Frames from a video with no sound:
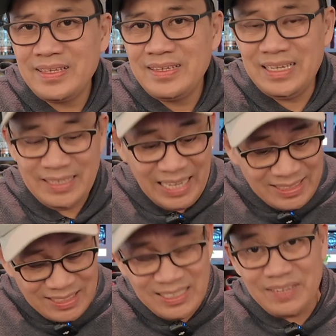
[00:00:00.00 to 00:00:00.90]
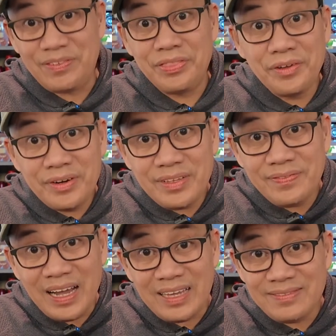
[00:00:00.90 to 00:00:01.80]
and they had this guy for
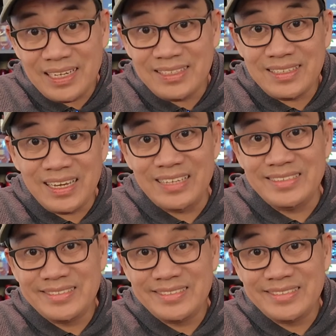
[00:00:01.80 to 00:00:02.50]
$35.99.